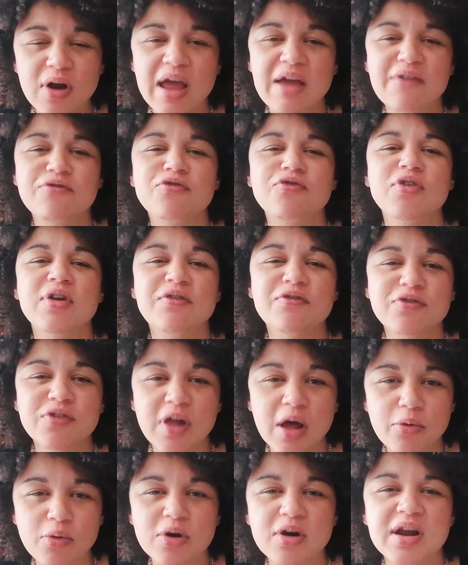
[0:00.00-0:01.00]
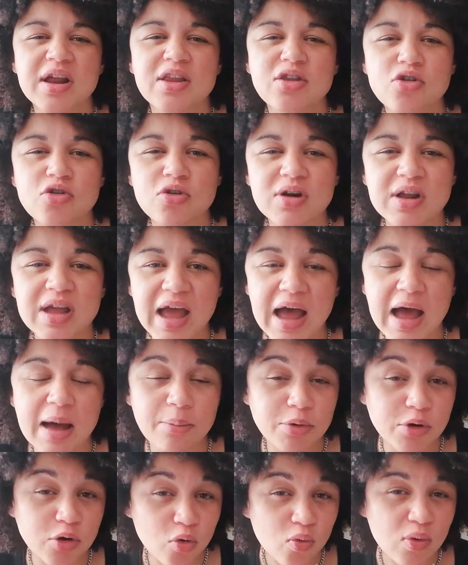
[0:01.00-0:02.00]
every flower in your
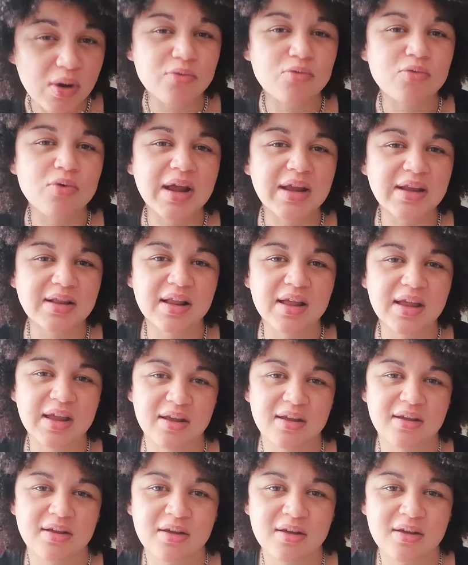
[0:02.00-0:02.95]
cap, knowing rightly